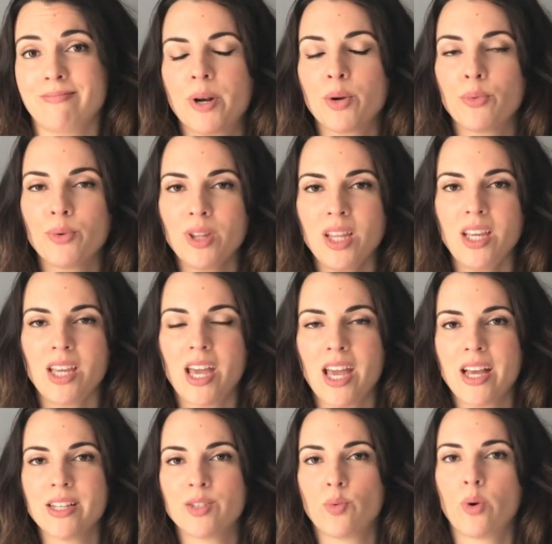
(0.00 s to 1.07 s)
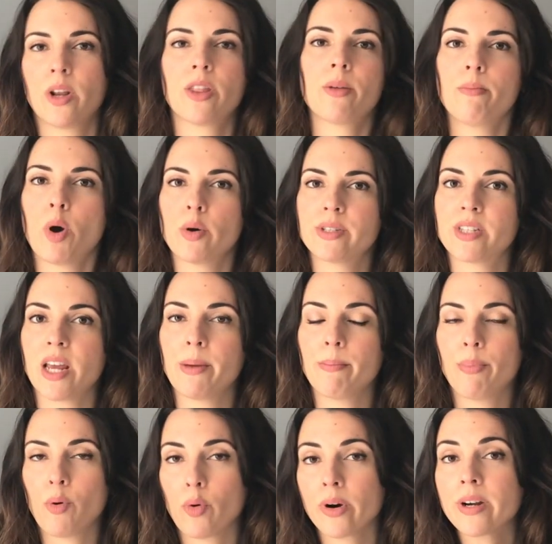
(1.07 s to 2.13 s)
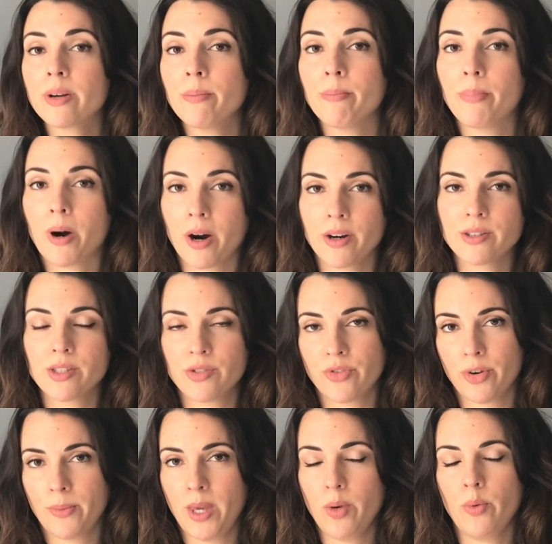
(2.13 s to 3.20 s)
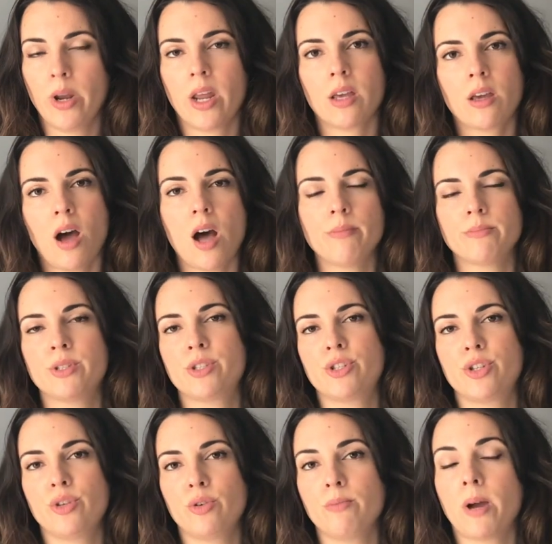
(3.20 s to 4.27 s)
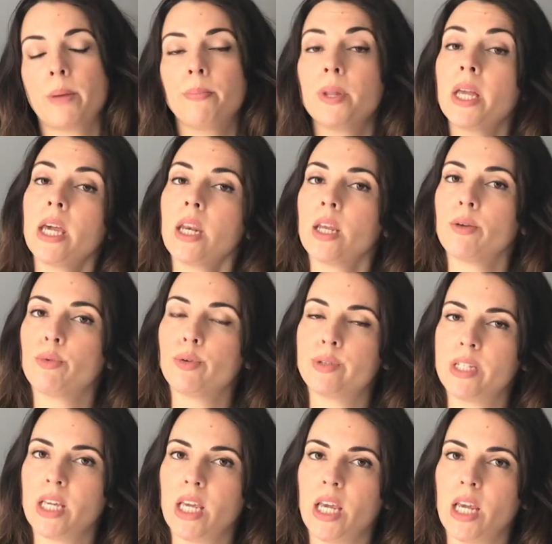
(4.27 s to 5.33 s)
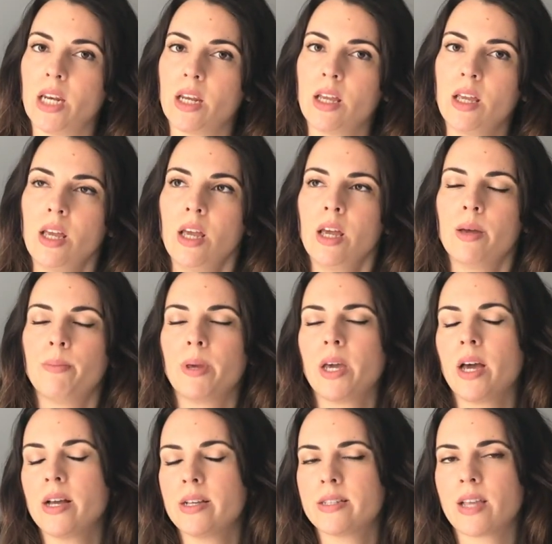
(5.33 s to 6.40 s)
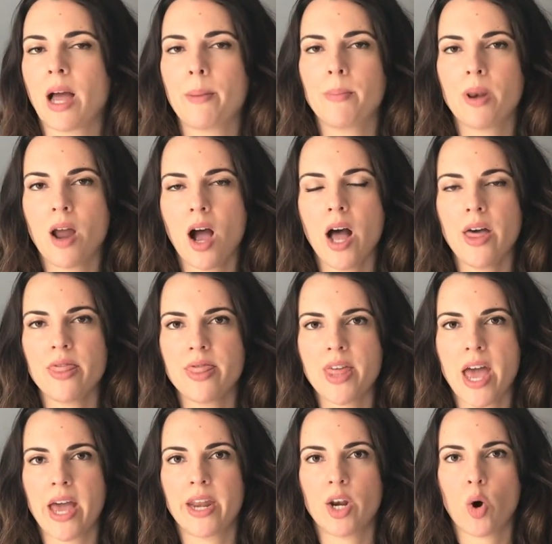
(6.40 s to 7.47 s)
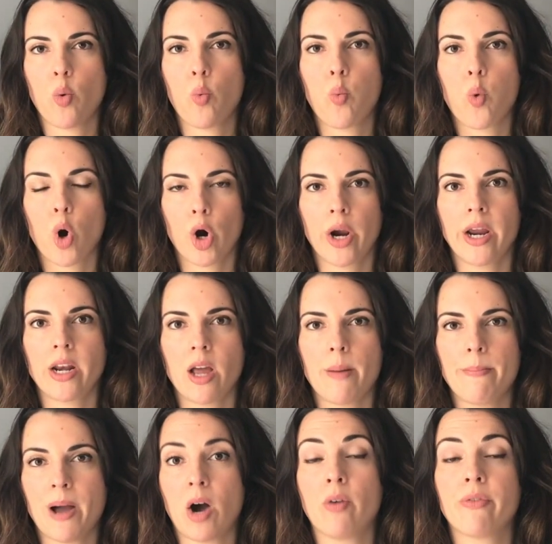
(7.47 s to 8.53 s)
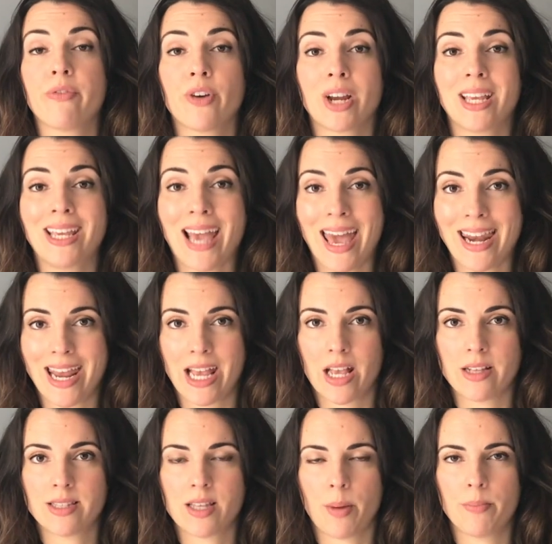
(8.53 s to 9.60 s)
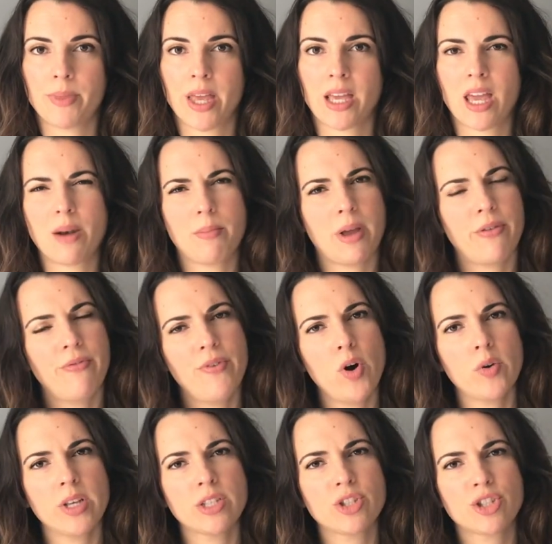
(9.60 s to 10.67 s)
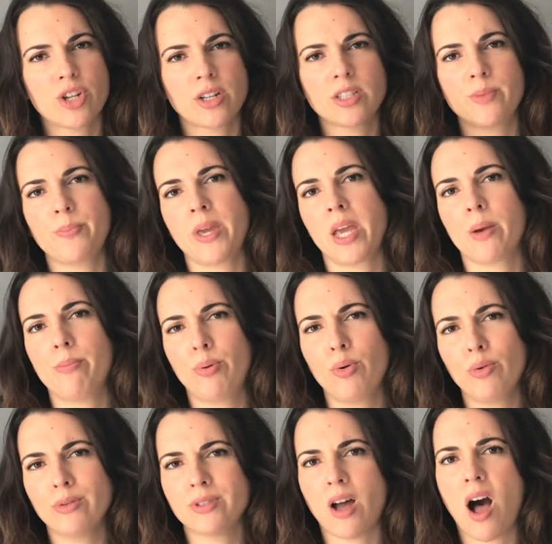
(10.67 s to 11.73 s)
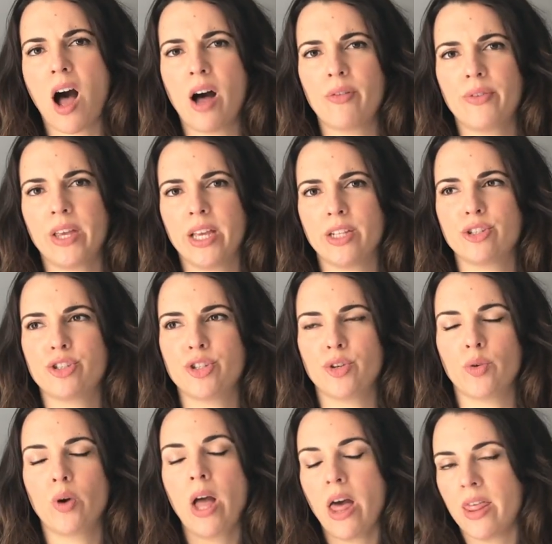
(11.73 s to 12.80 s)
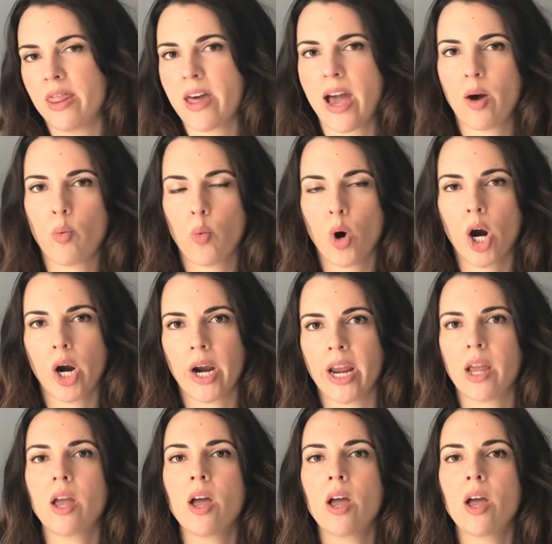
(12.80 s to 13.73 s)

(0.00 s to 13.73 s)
but it really is one of the most important parts for me when it comes to my planning routine, because I'm not then worried about forgetting something and my focus starts being pulled off into that worry